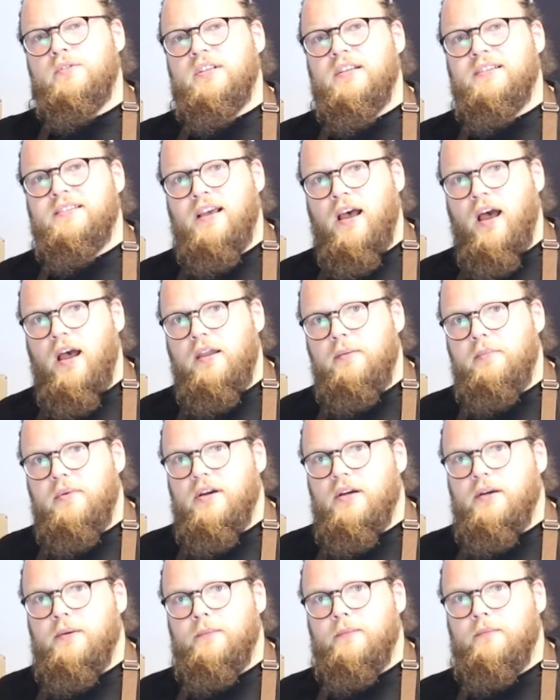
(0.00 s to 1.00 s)
the
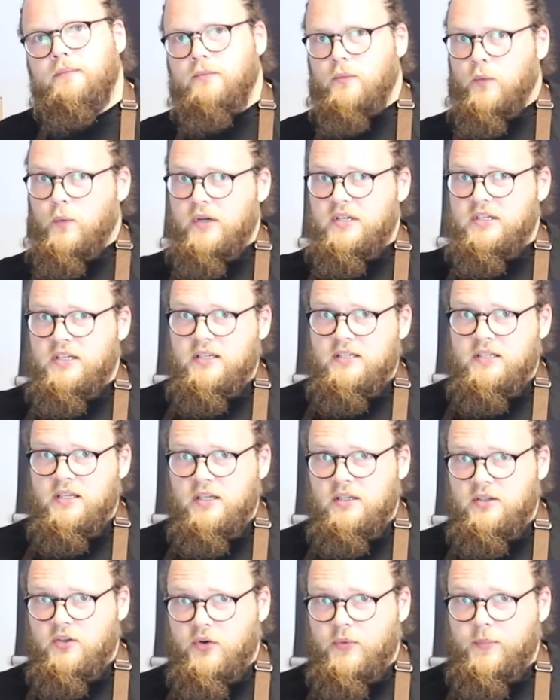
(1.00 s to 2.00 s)
timer, which is
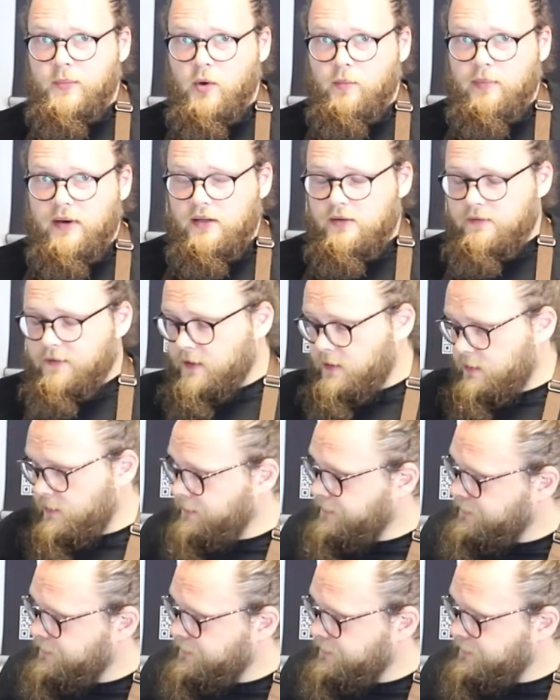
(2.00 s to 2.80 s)
in your mobile phone,